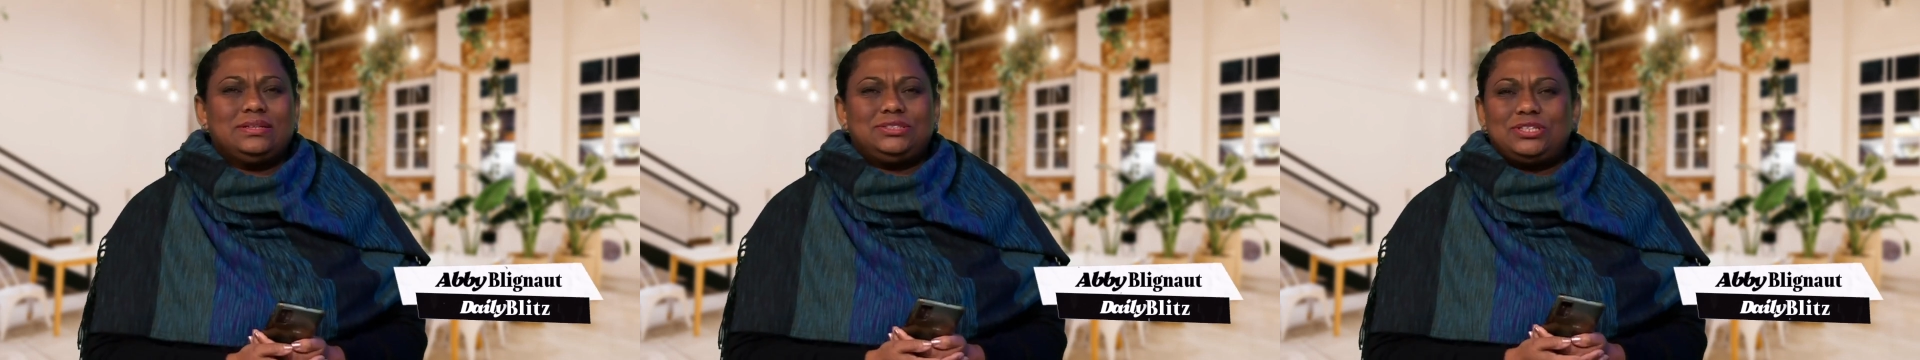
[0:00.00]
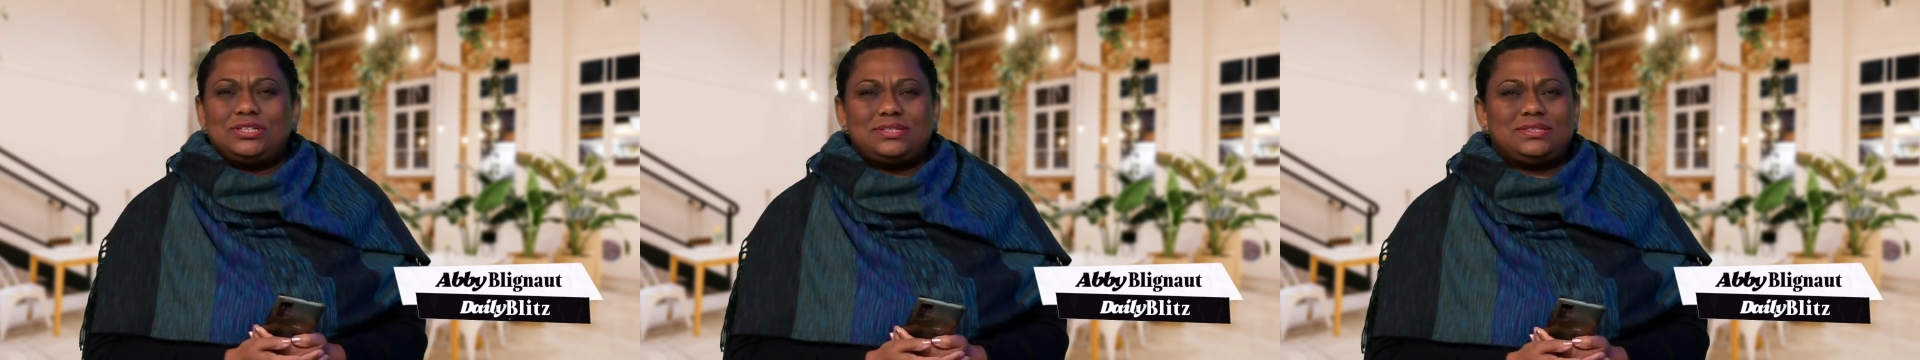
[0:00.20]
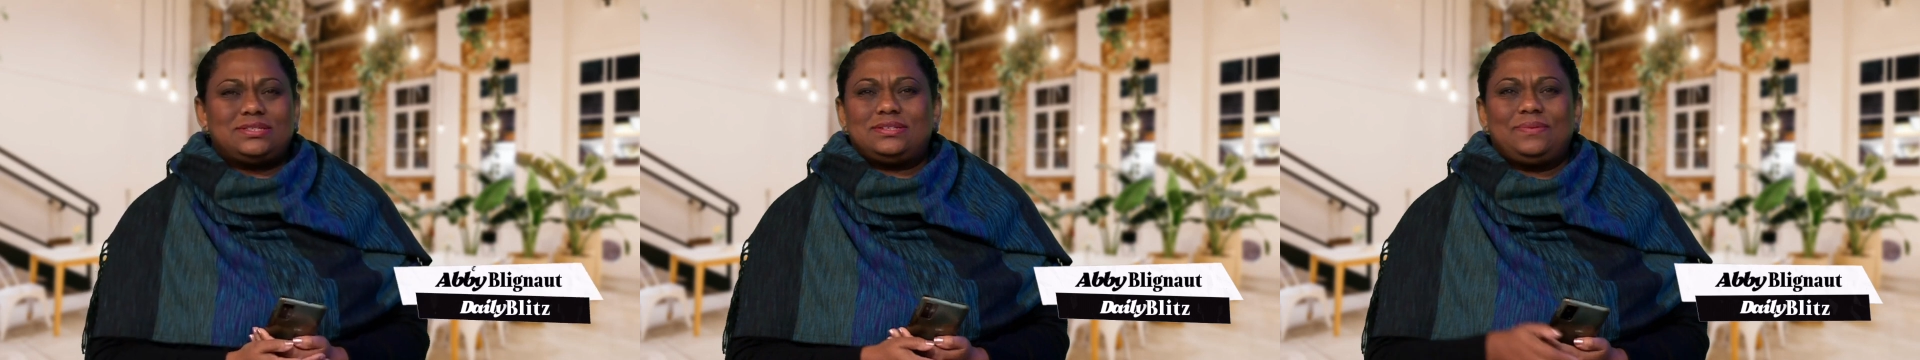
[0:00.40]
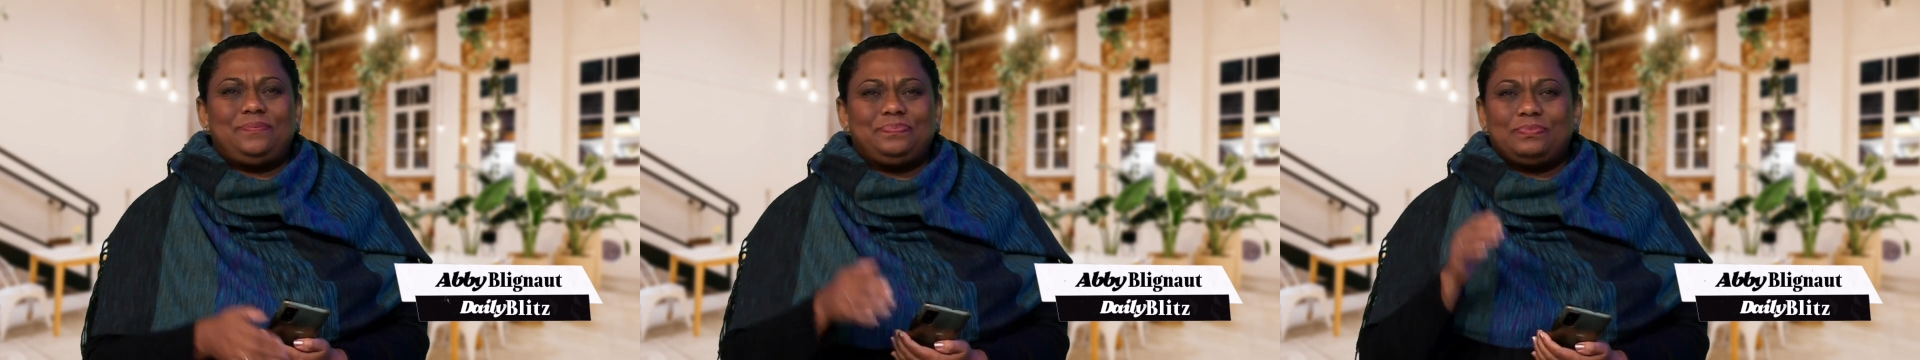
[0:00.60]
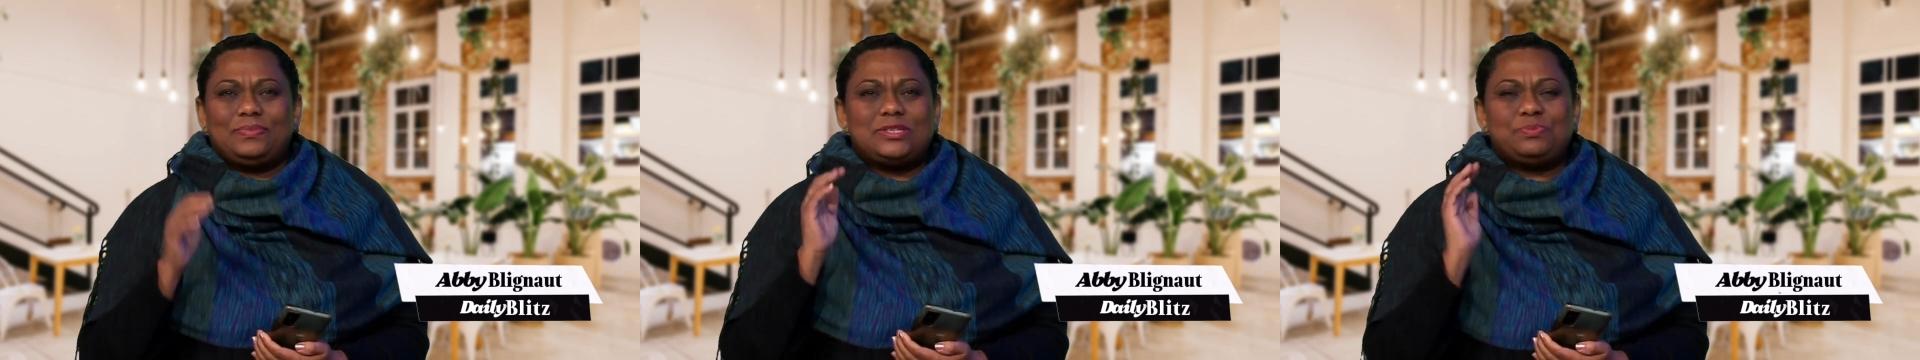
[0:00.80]
just
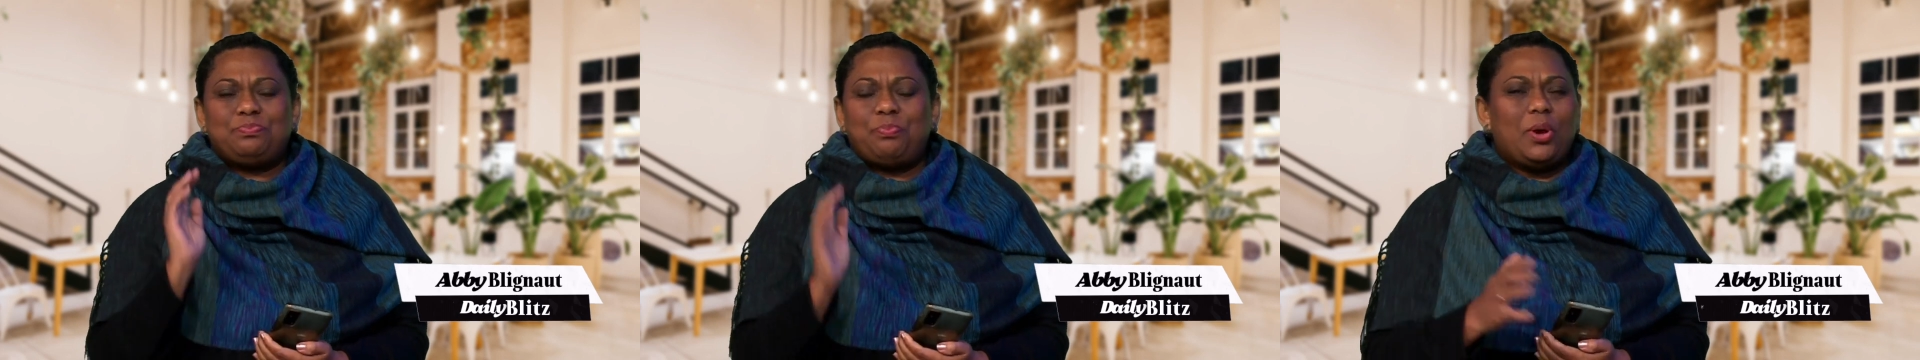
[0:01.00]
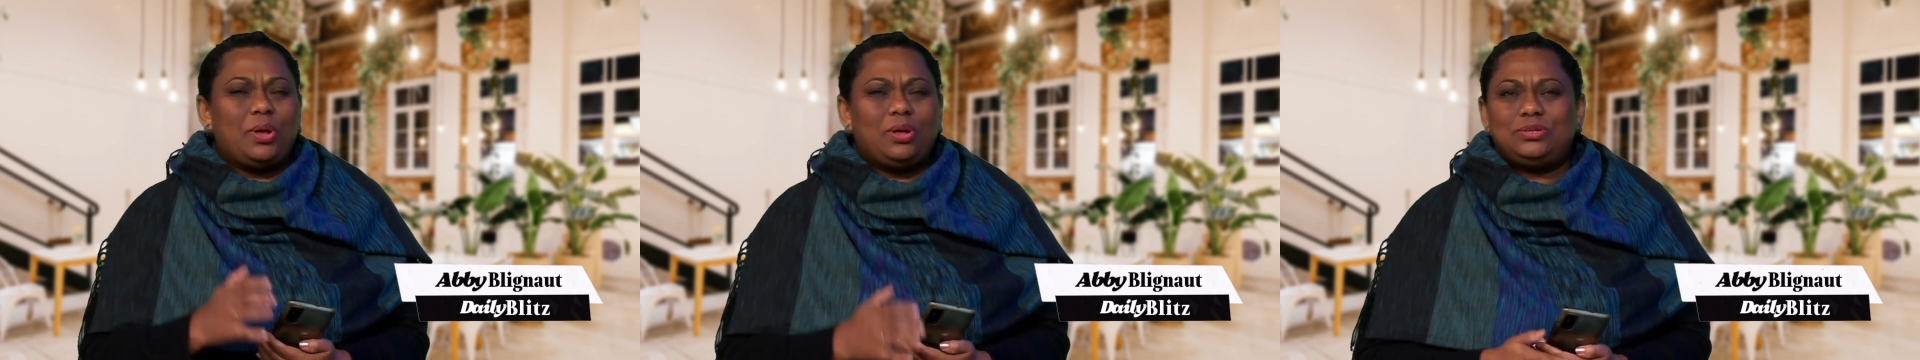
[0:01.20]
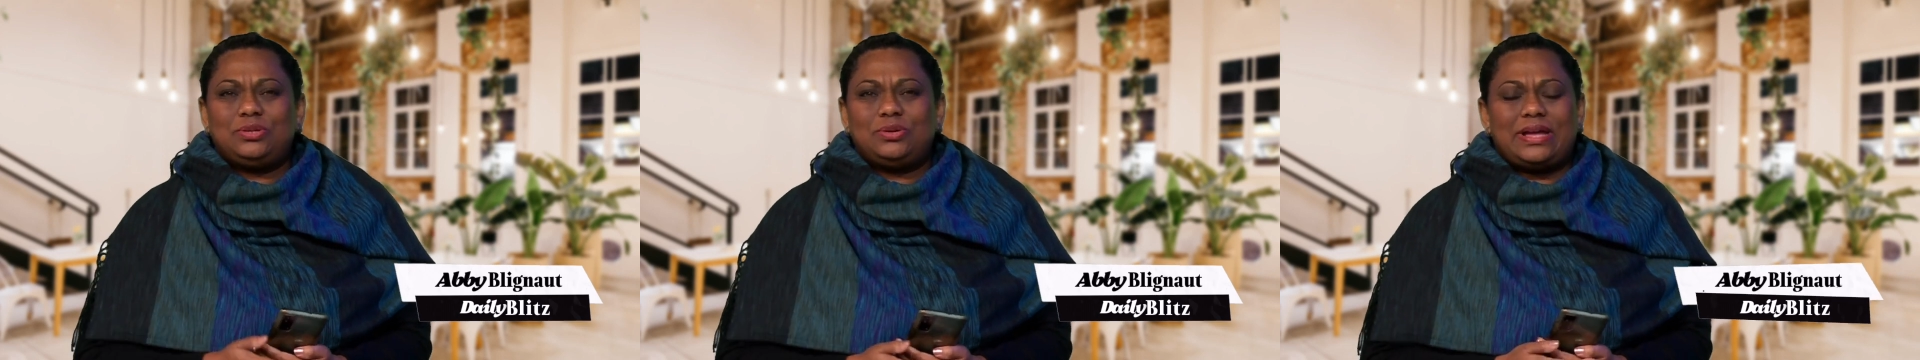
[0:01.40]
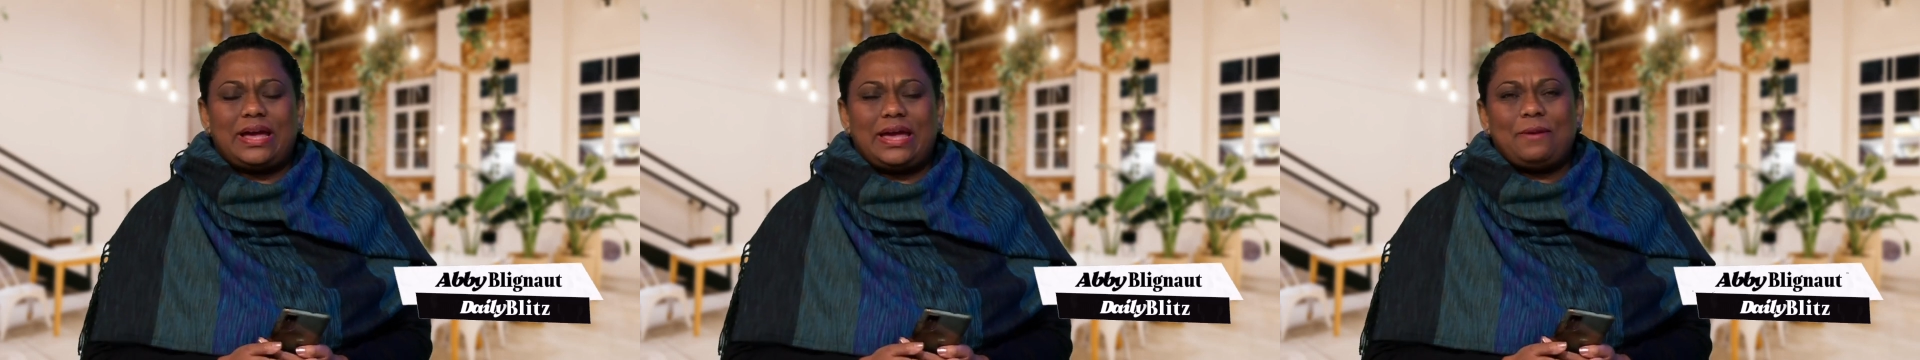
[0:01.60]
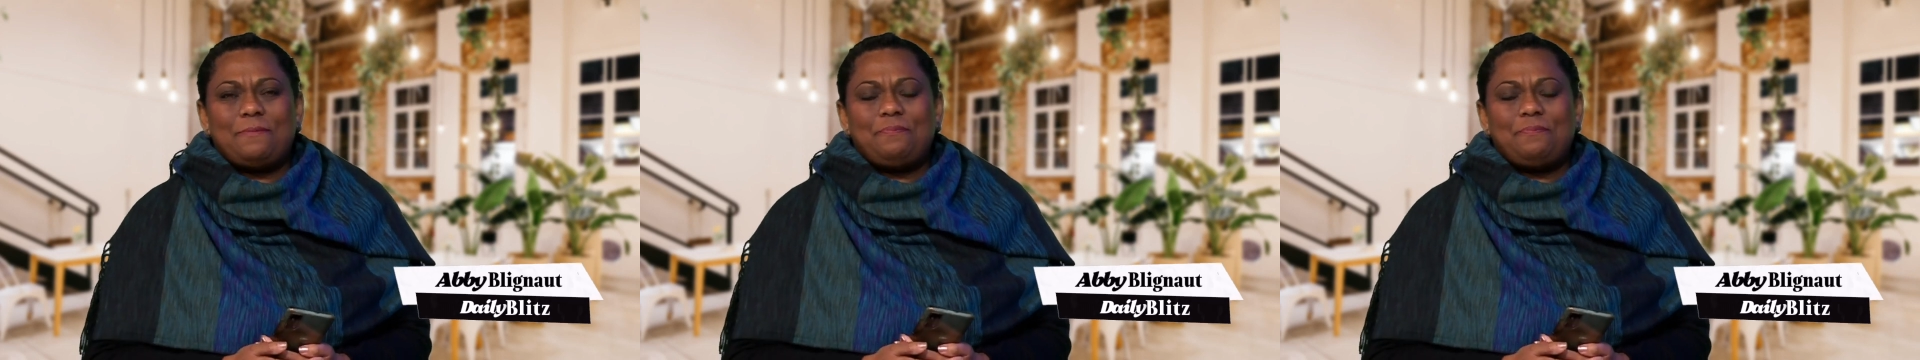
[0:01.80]
spoiled your day,